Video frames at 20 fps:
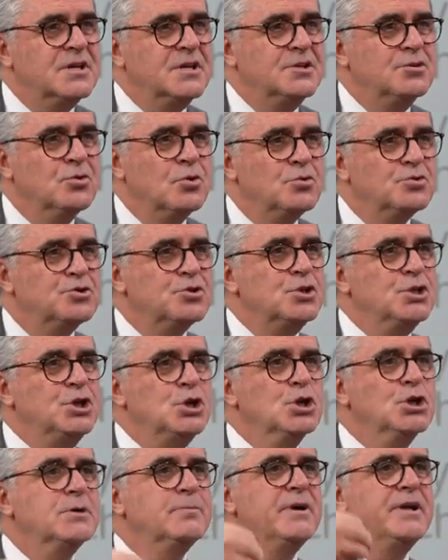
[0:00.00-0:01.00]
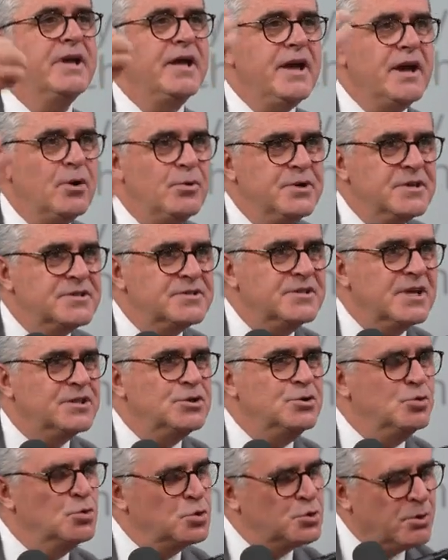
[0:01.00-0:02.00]
in those urban areas
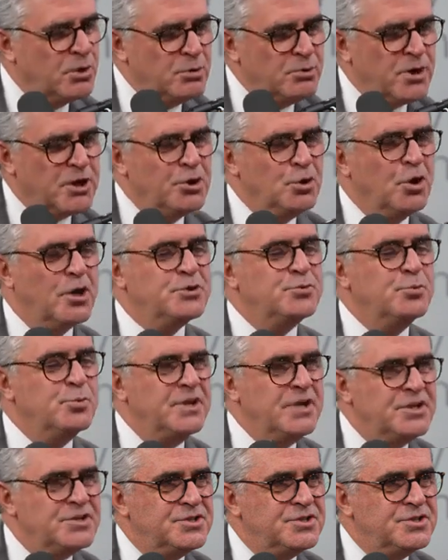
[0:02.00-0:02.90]
that usually are not billion.